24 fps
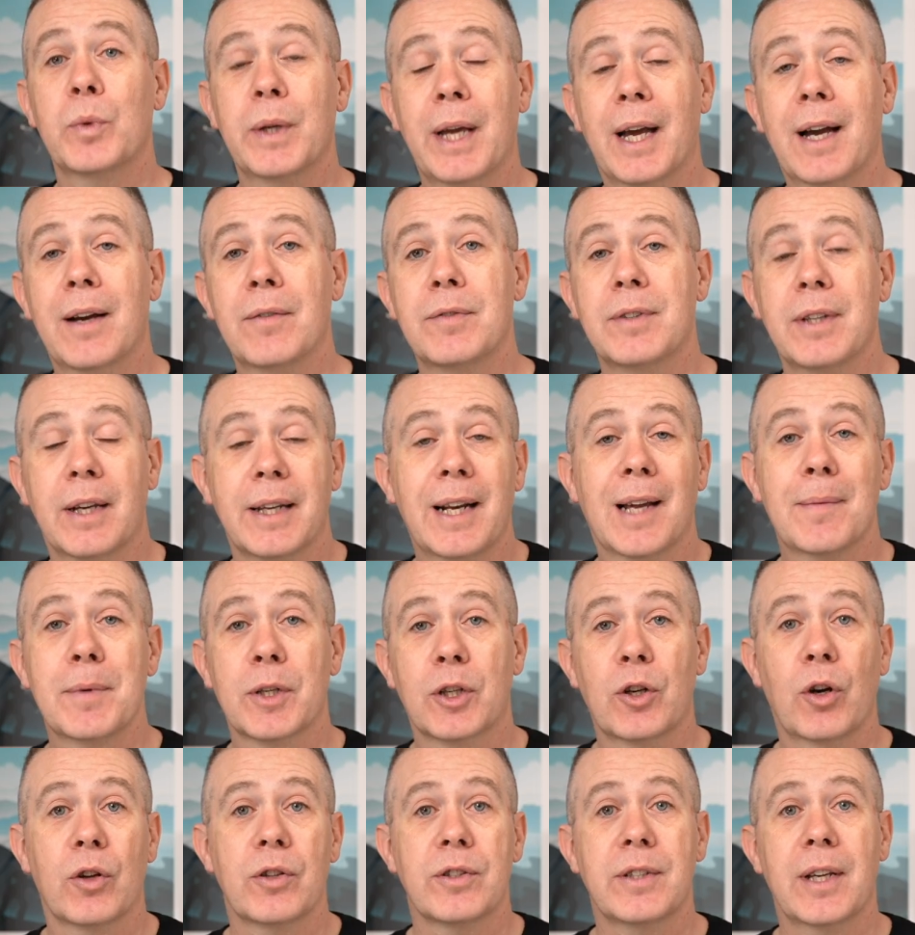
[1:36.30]
we have dynamic
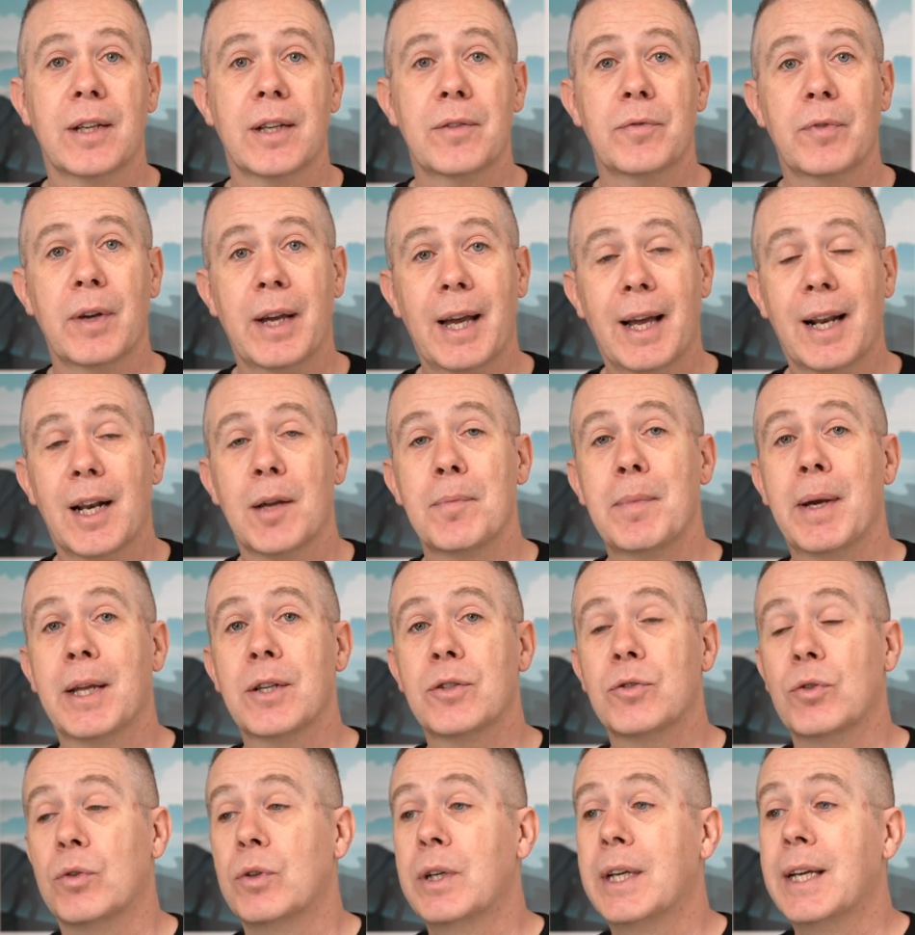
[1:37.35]
content for
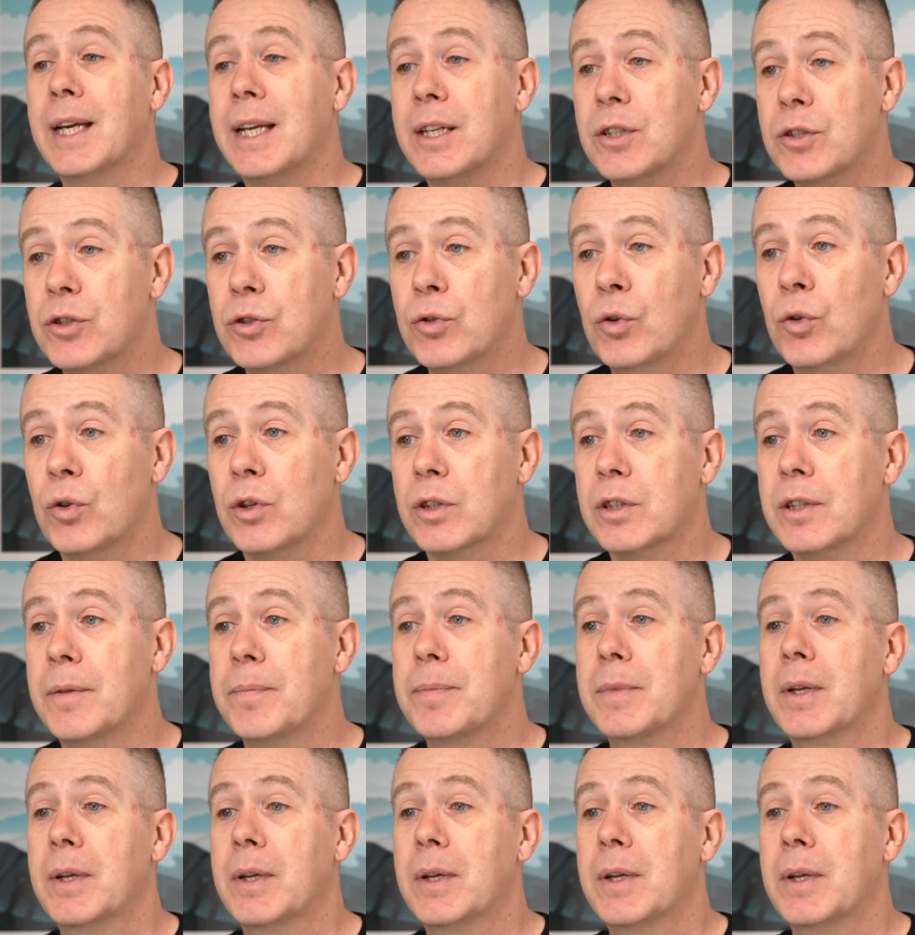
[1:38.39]
Elementor installed.